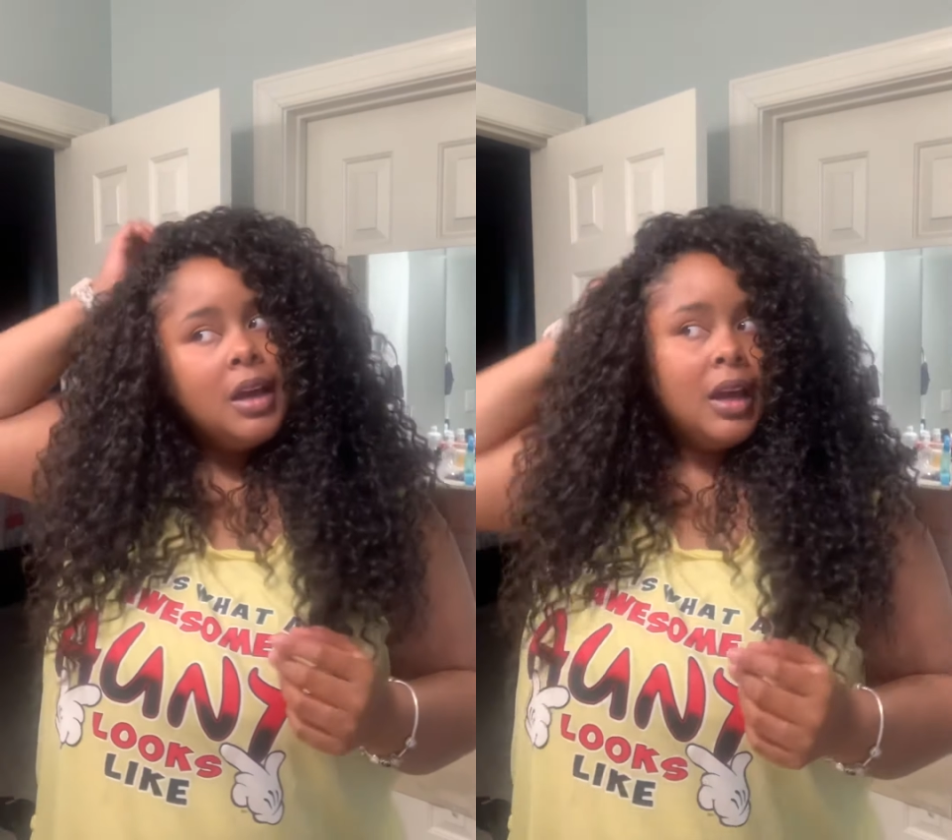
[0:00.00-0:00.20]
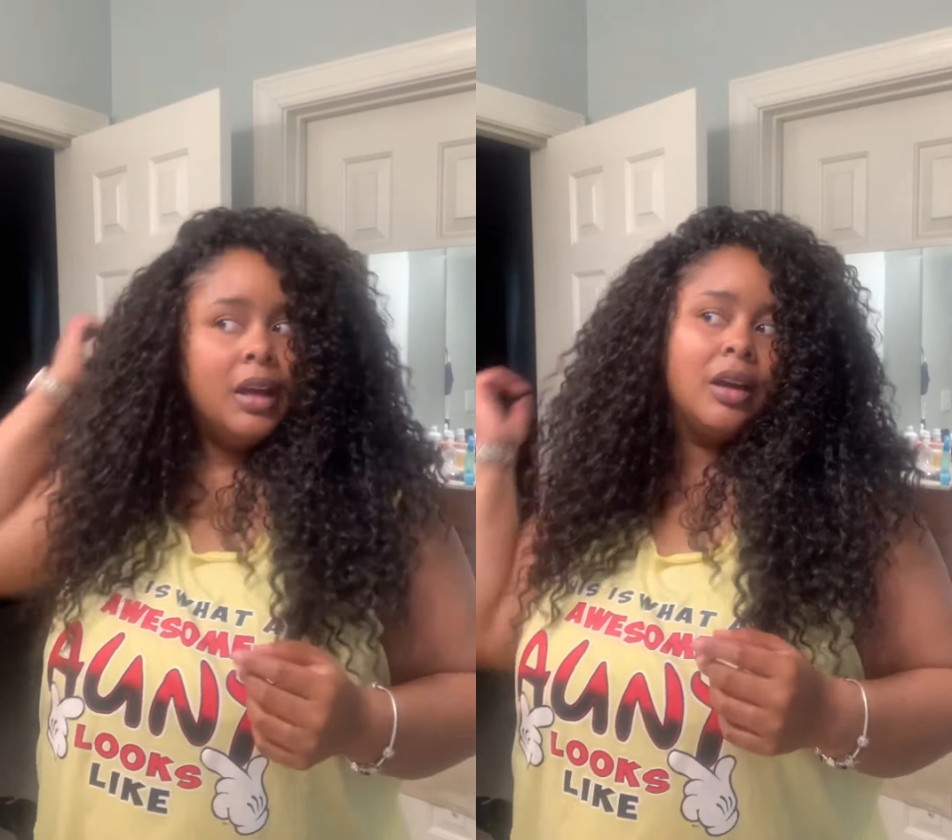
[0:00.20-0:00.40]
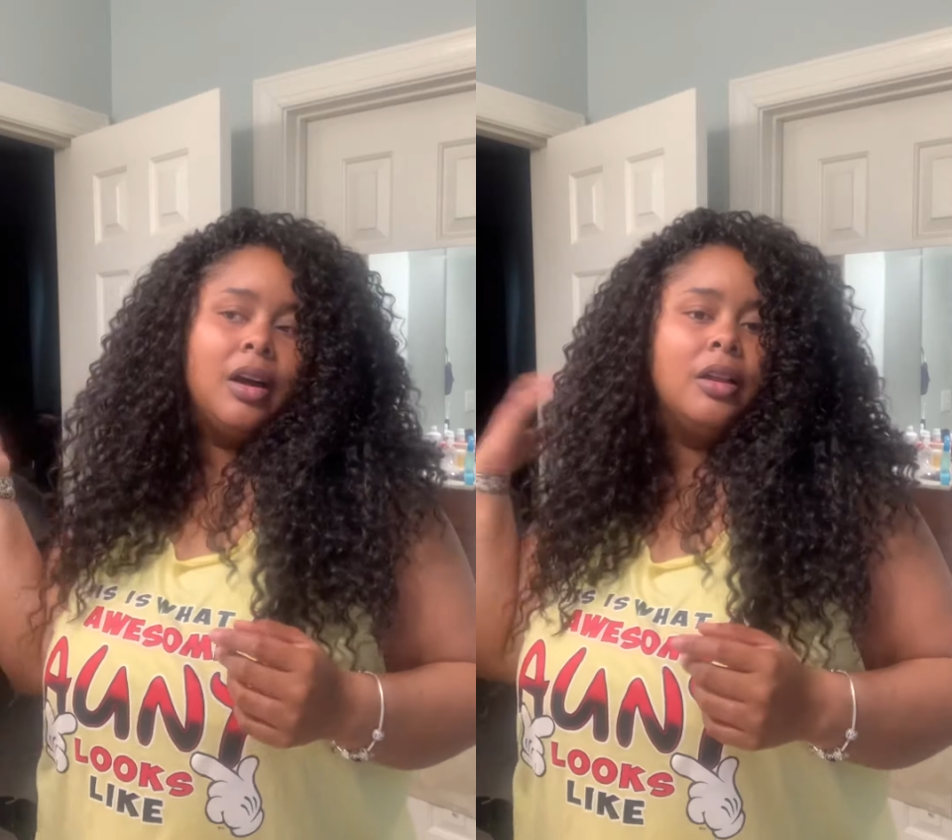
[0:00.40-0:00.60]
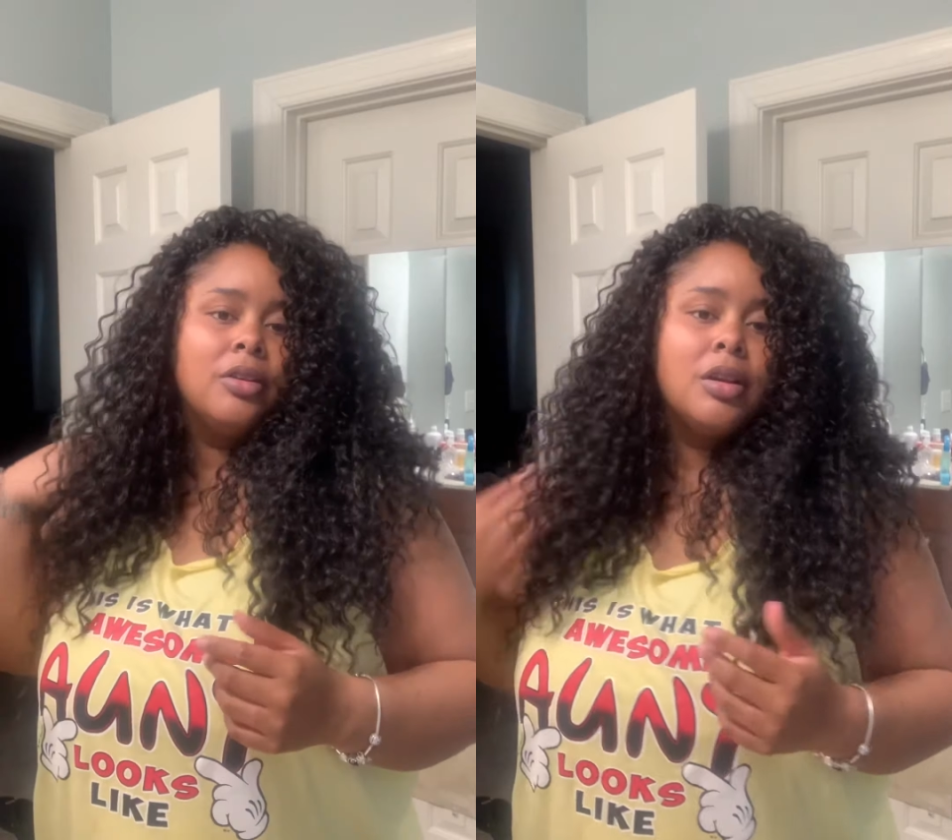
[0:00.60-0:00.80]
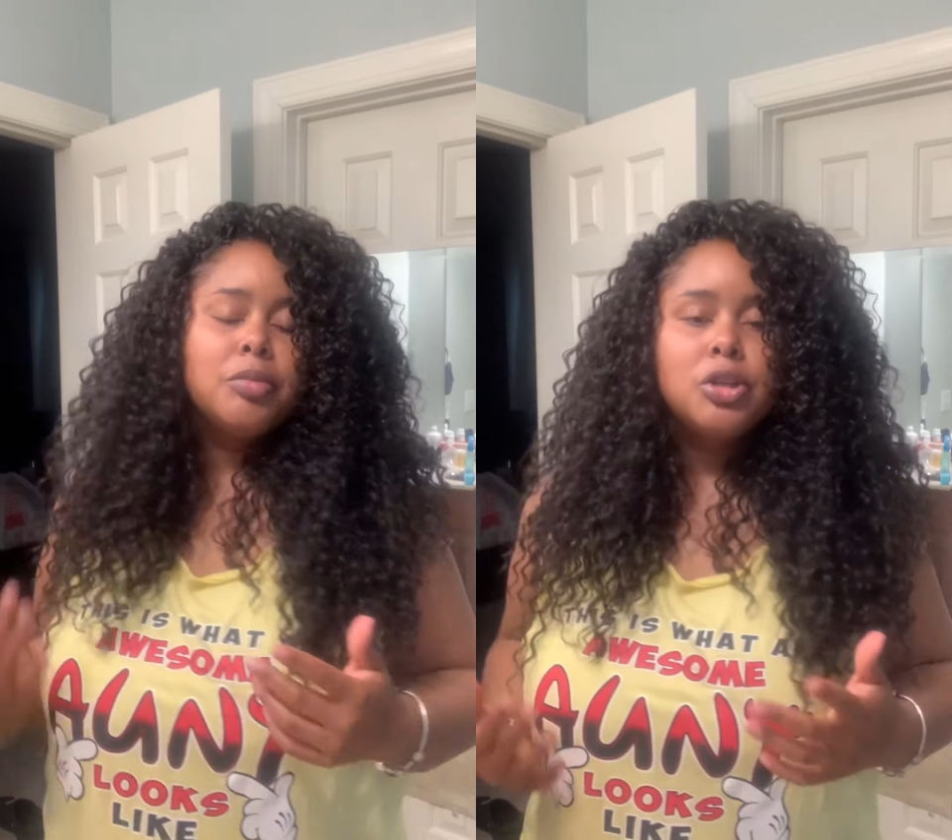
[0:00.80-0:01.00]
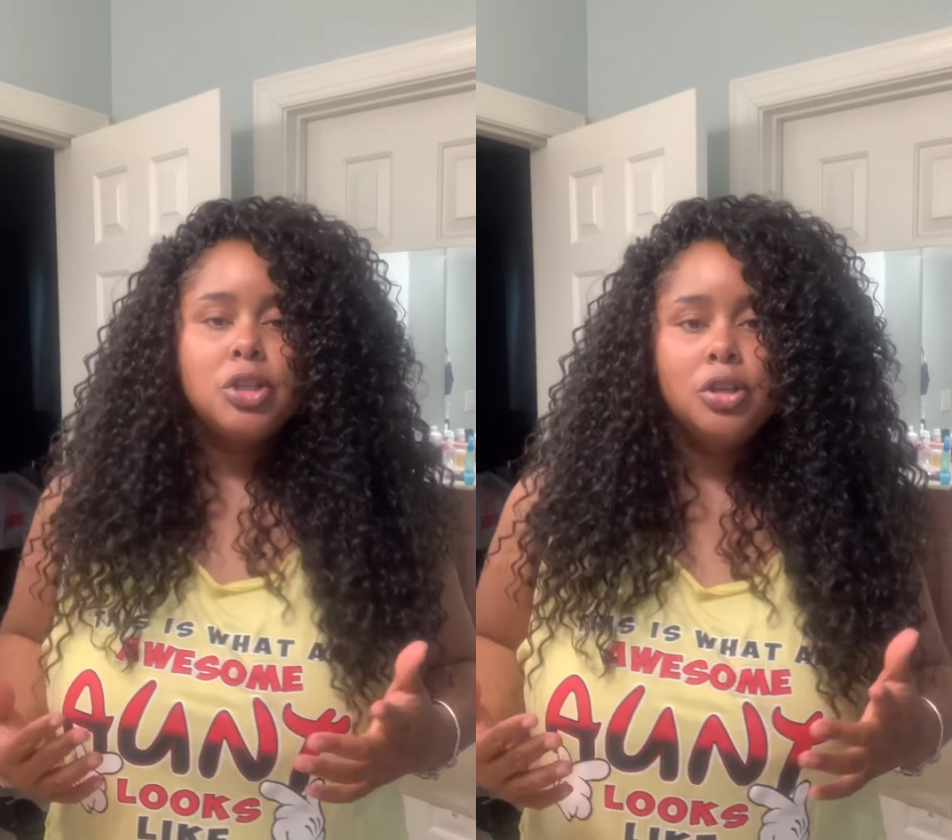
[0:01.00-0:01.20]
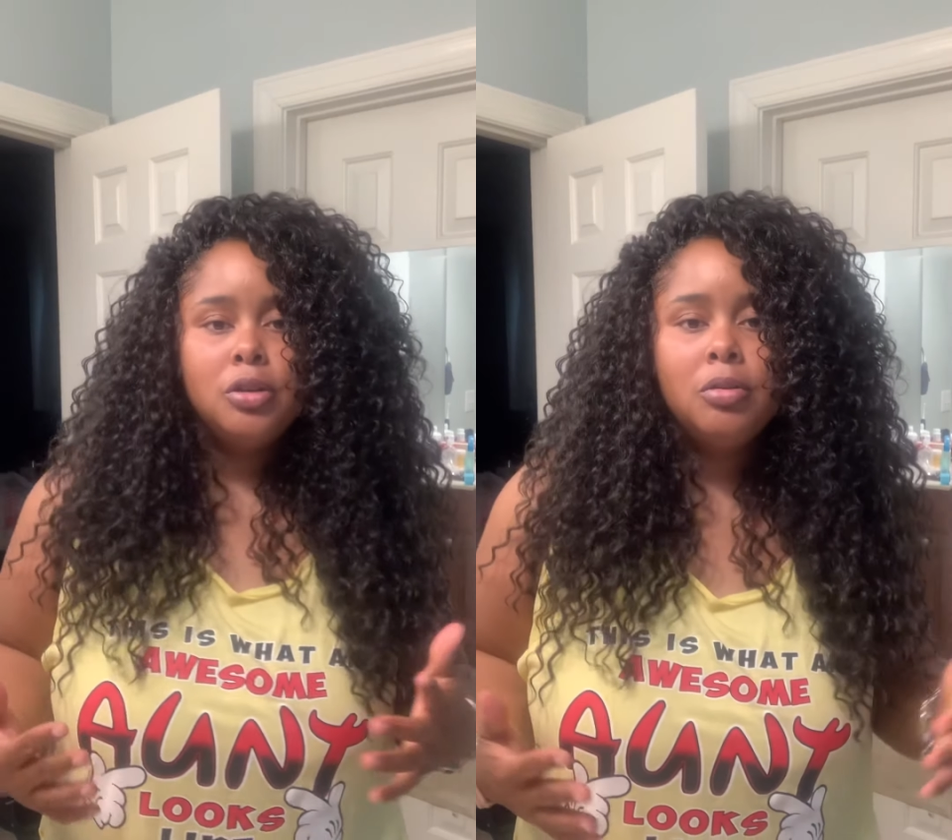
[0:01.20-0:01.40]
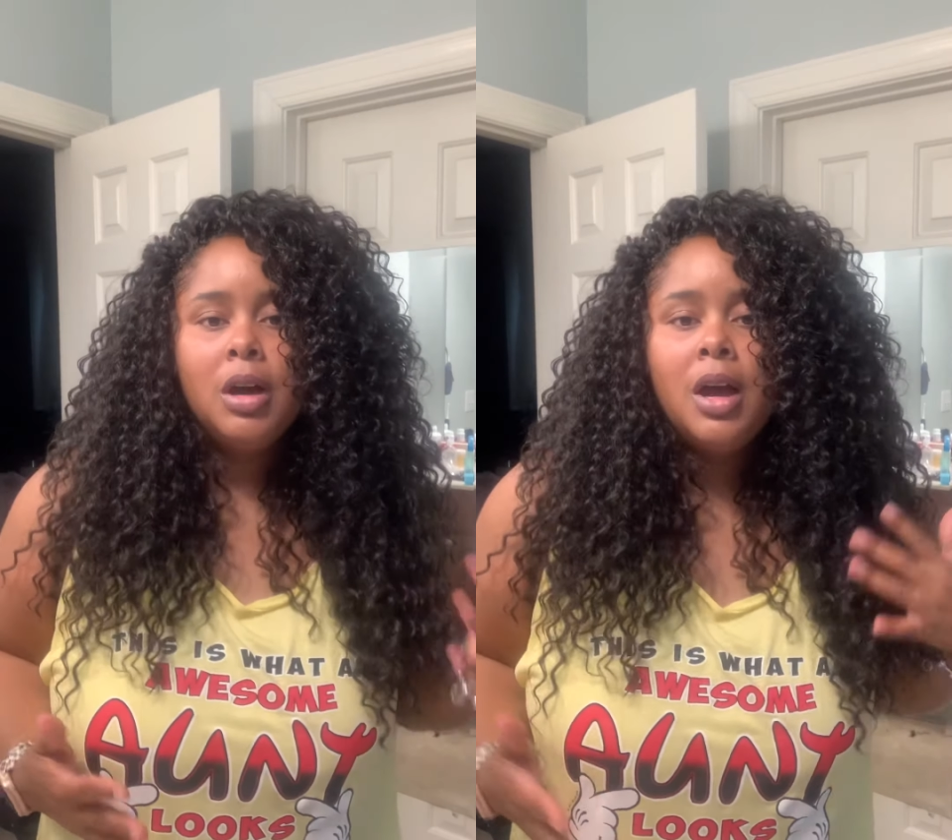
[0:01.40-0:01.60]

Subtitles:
and the color number 2